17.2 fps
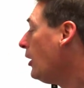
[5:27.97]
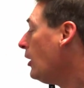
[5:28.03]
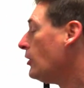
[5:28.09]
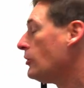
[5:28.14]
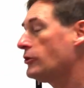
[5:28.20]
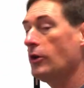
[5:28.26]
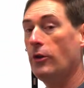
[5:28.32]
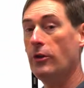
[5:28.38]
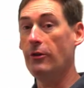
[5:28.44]

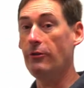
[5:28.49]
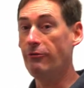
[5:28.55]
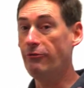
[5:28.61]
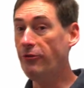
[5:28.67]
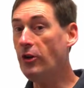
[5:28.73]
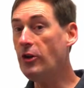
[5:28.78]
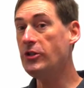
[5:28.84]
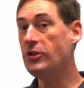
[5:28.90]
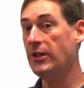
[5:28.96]
So the
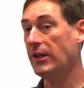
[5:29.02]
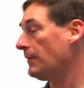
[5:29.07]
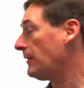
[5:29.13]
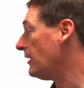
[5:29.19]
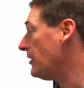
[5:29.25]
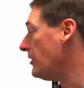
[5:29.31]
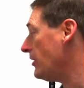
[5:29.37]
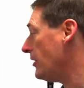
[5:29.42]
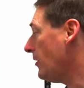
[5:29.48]
first thing I'm going
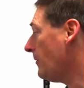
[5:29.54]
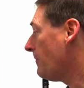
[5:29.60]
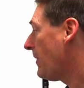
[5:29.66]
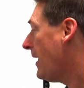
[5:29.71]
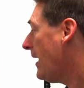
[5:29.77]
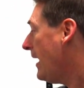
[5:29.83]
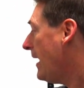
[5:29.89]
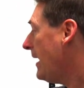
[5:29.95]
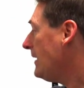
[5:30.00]
to do,
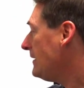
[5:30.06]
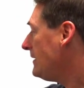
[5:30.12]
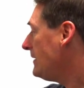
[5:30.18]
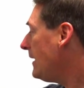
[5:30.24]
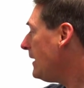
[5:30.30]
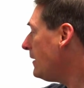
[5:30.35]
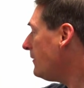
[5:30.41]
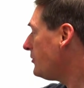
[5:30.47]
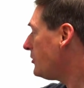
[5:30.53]

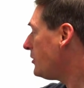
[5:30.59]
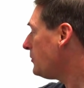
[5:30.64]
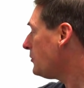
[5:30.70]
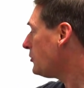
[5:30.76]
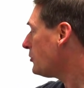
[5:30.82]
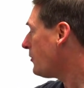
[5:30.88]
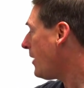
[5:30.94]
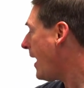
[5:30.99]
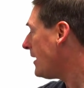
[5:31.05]
instead of
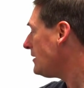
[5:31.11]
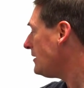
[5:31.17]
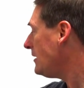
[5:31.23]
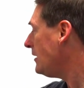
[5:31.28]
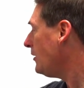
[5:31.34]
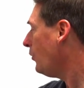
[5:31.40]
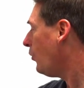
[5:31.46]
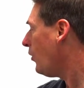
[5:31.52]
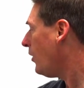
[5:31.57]

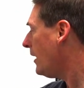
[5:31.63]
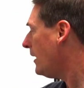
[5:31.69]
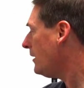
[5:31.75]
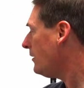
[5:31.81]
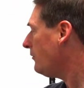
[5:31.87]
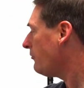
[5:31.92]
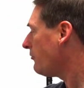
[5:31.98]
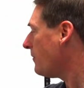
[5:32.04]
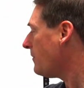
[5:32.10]
subtracting
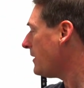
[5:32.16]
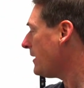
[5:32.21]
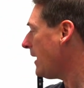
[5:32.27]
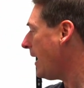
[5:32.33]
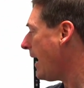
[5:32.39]
1 from the